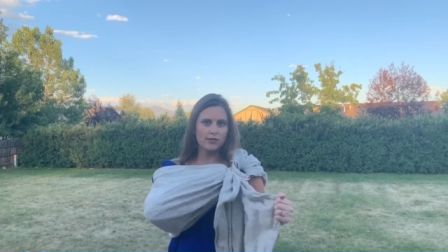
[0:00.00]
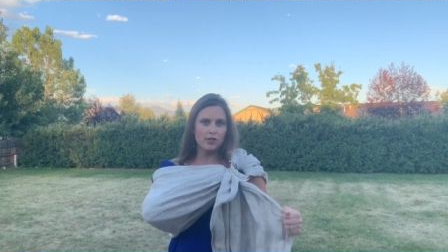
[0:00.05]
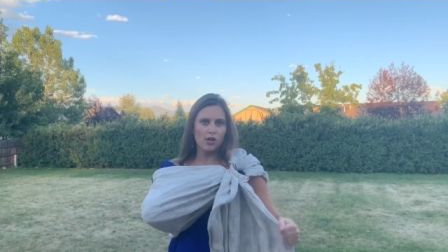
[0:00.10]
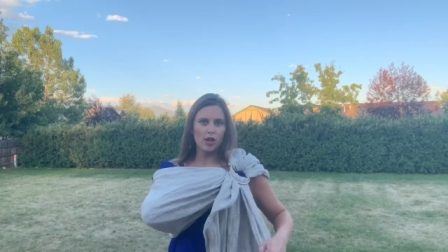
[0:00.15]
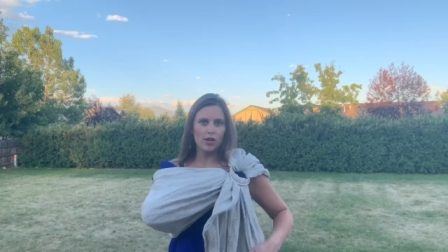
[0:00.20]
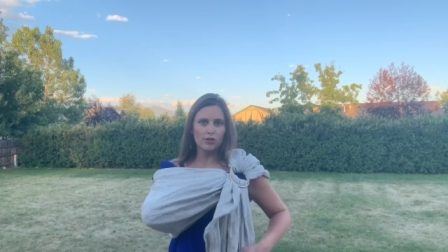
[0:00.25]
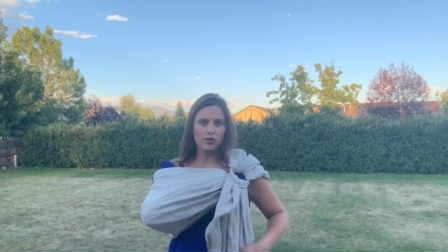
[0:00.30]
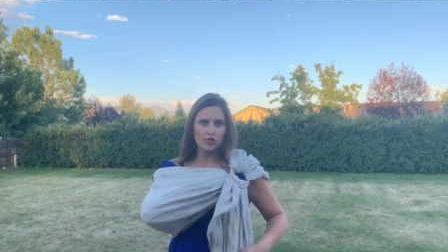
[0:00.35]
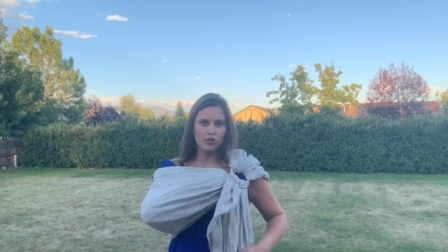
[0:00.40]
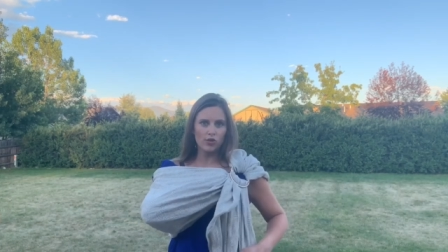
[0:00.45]

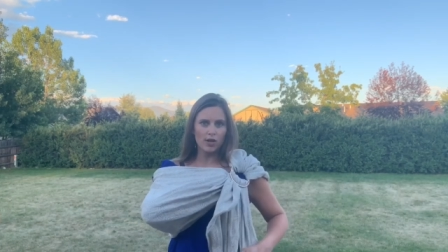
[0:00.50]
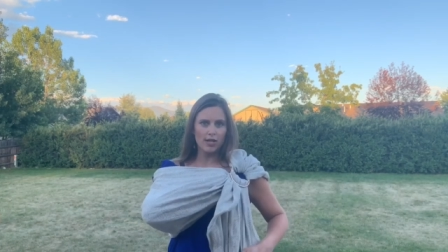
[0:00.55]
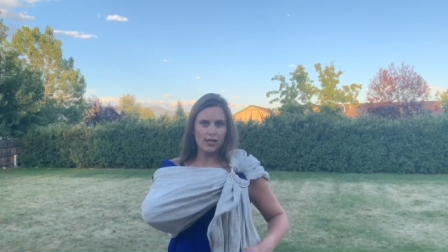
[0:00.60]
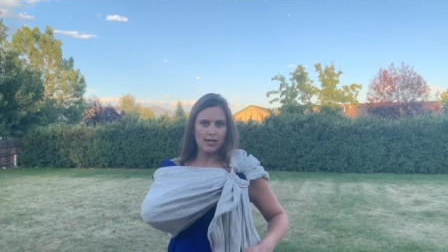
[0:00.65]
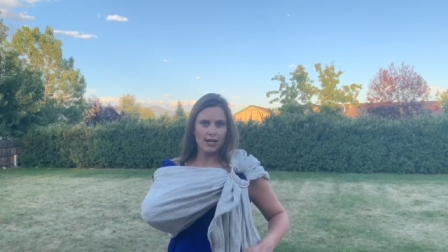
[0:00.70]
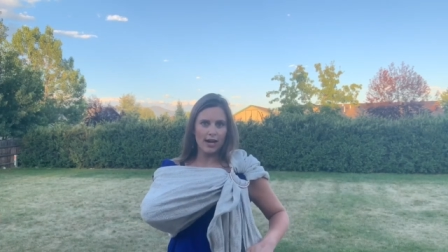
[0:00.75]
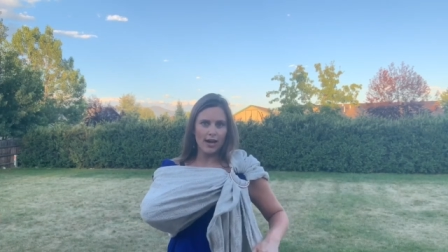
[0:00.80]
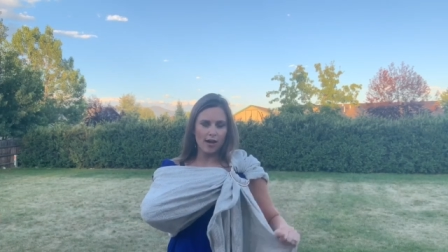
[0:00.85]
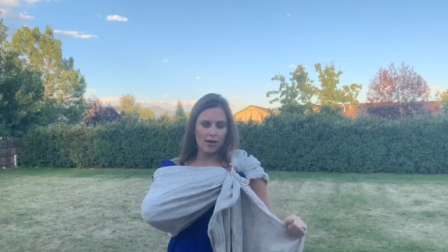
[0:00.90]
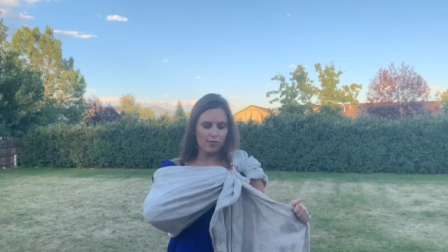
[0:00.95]
not straight
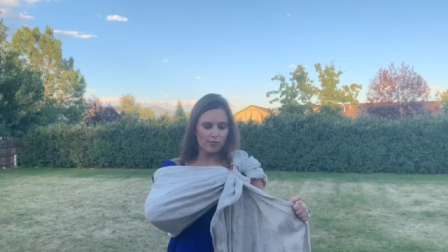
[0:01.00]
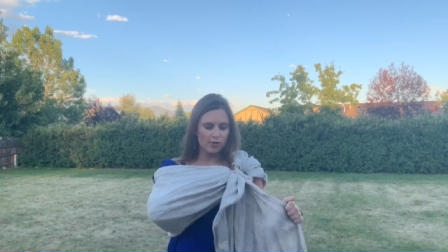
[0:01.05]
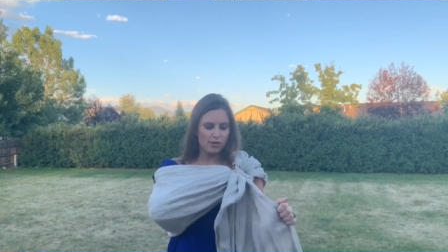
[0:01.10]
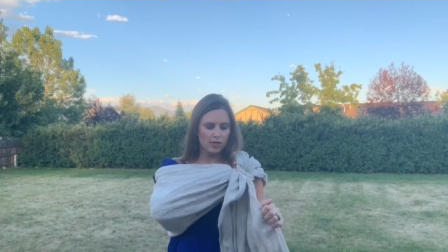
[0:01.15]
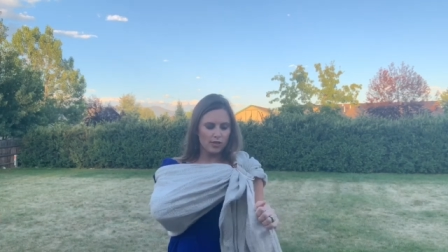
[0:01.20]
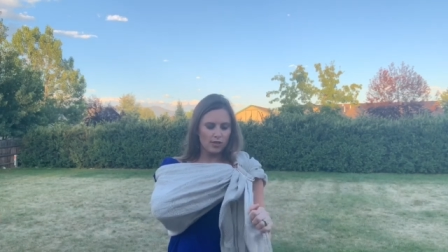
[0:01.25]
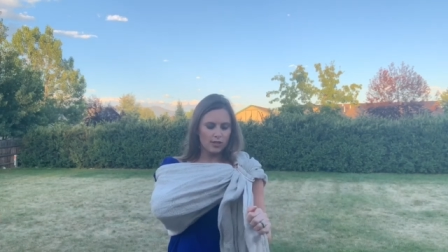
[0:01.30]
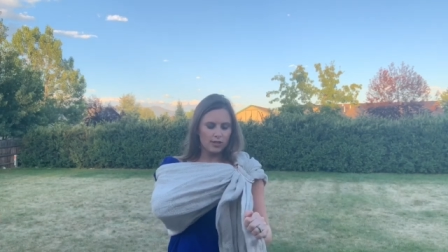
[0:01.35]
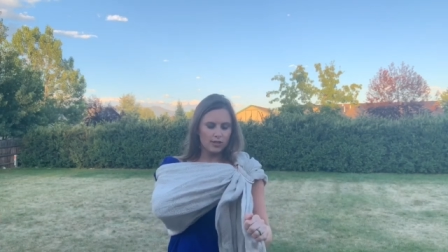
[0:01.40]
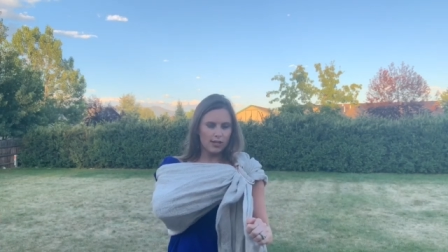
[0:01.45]
down,
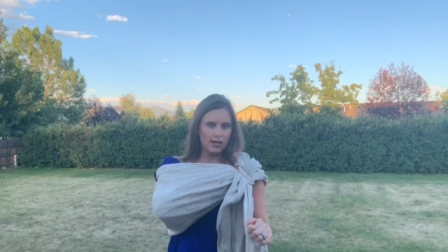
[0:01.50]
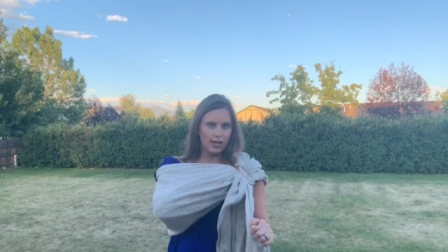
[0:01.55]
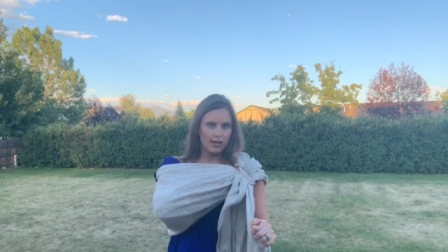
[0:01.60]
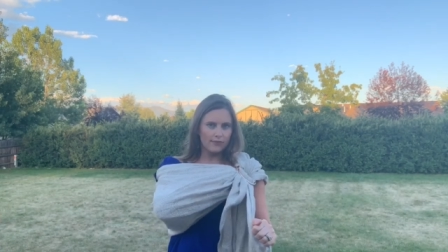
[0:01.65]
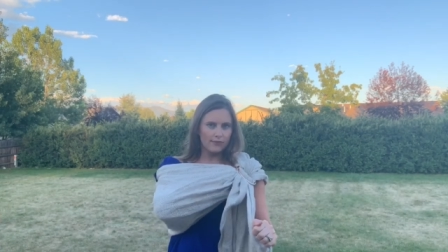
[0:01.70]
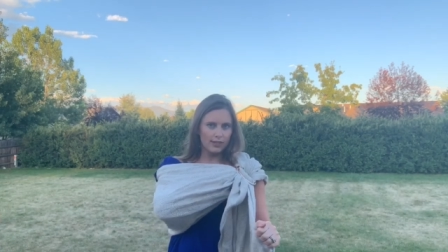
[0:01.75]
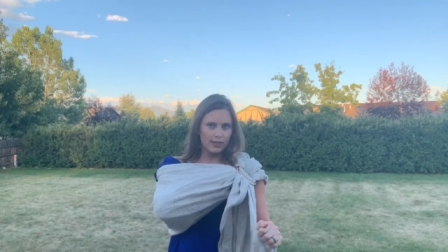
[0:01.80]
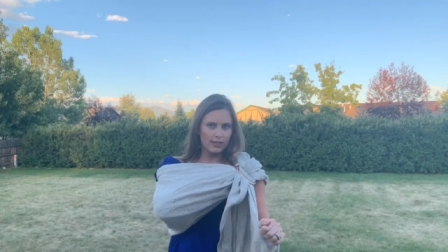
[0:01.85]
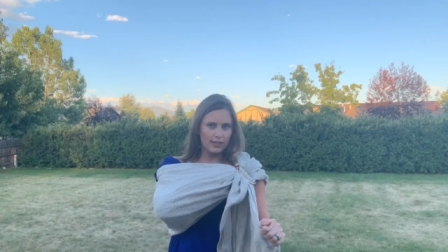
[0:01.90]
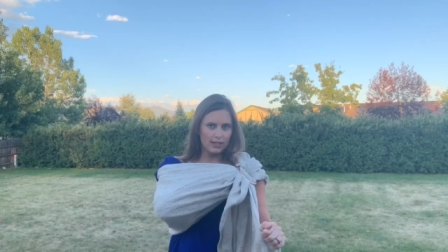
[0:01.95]
kind
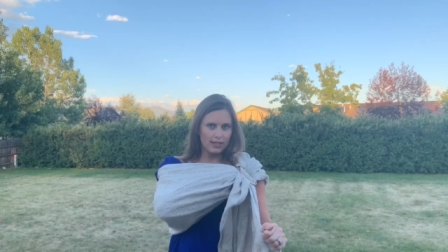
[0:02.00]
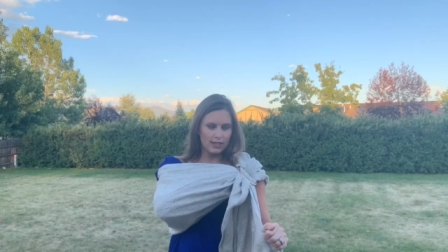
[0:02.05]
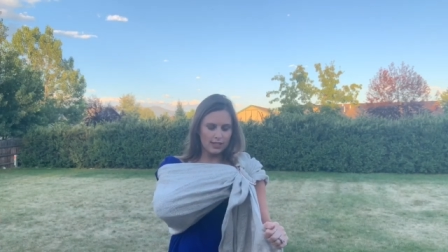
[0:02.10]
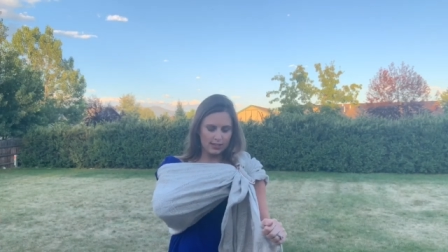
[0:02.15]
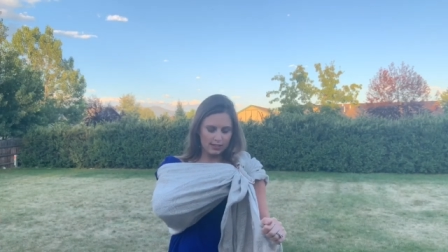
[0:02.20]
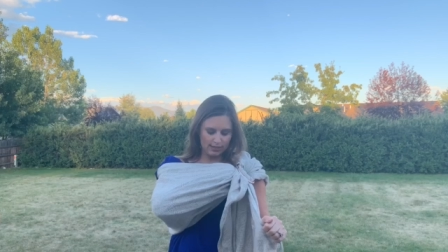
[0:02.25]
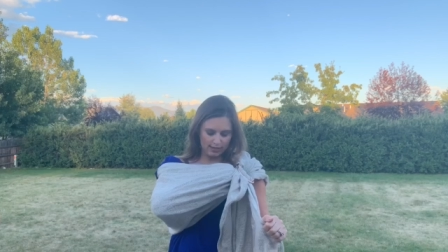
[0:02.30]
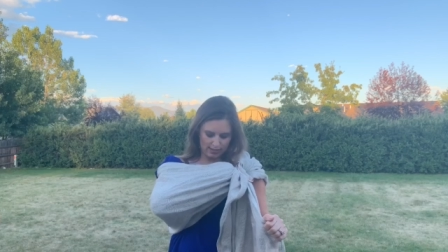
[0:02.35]
of like this,